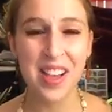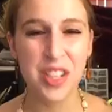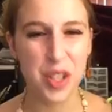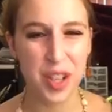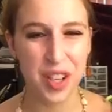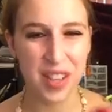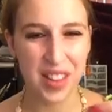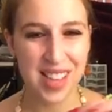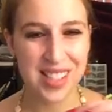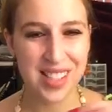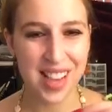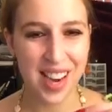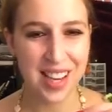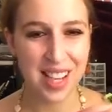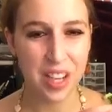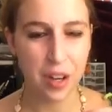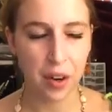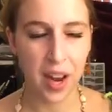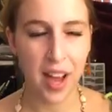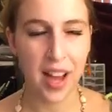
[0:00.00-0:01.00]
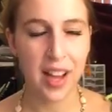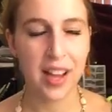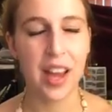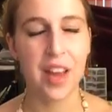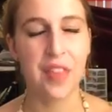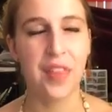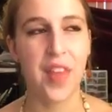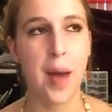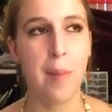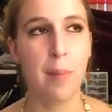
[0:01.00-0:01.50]
you hear that tiny crack?
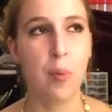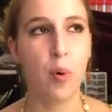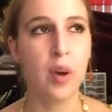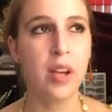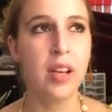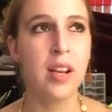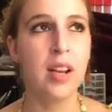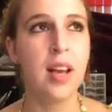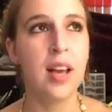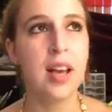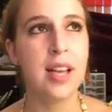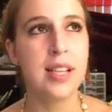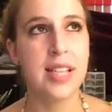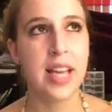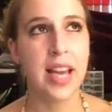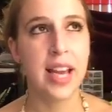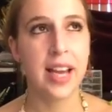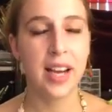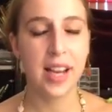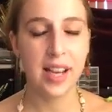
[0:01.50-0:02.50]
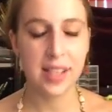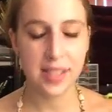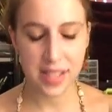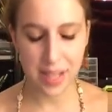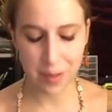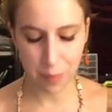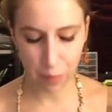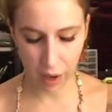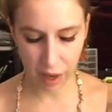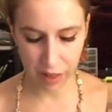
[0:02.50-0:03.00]
At that point, take a nice
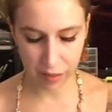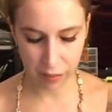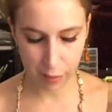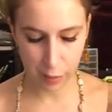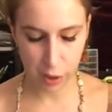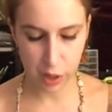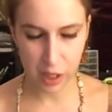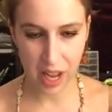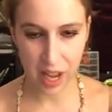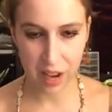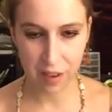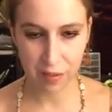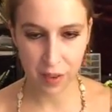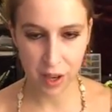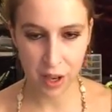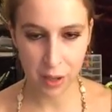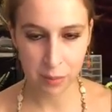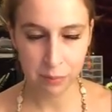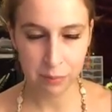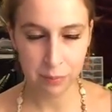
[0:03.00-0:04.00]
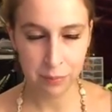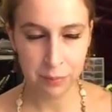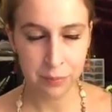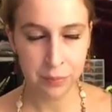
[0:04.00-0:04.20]
deep breath from your diaphragm.